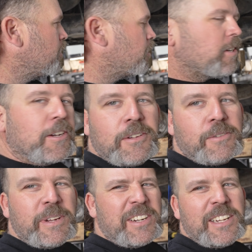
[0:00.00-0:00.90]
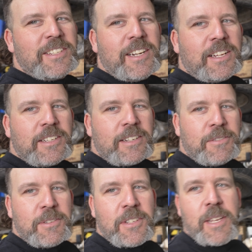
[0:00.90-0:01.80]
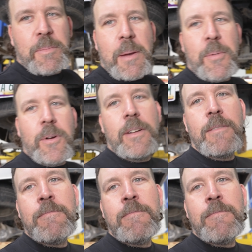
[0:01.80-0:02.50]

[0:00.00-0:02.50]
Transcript: So we don't need to C-notch it. We'll just skip that point.